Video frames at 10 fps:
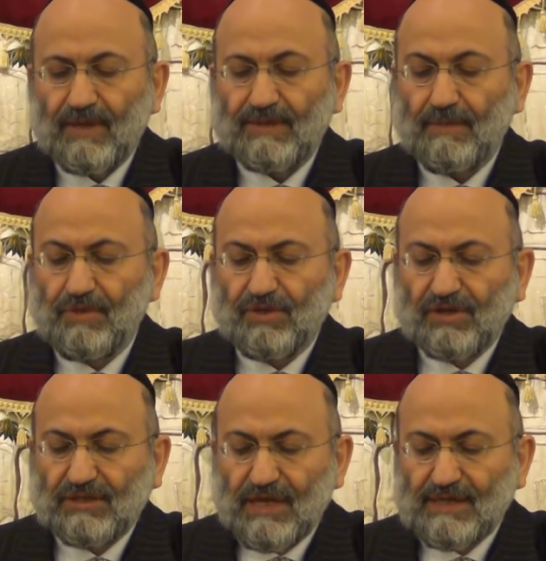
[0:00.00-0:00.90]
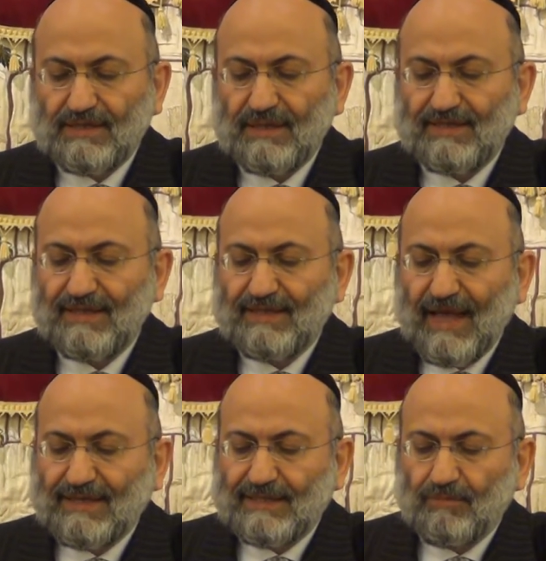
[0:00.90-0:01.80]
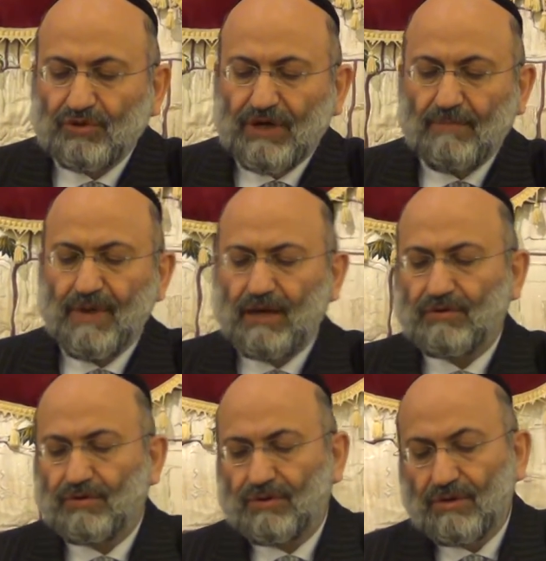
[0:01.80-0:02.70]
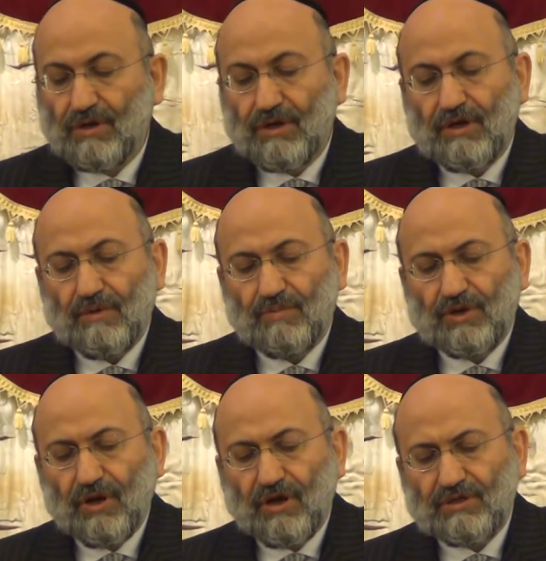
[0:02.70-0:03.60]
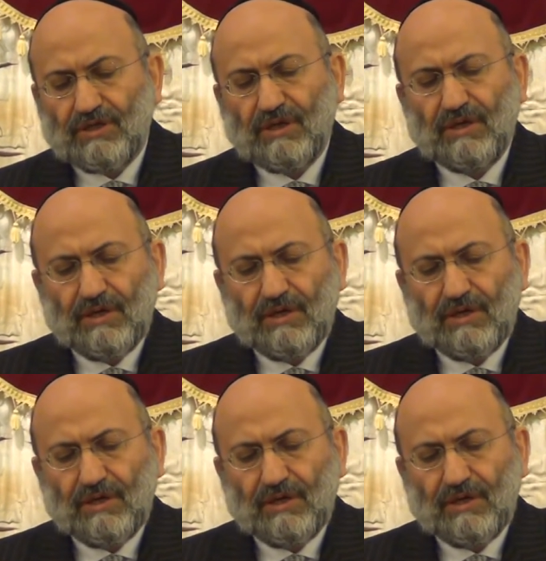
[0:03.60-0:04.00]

The Midrash says they didn't accept Moshe Rabbeinu because,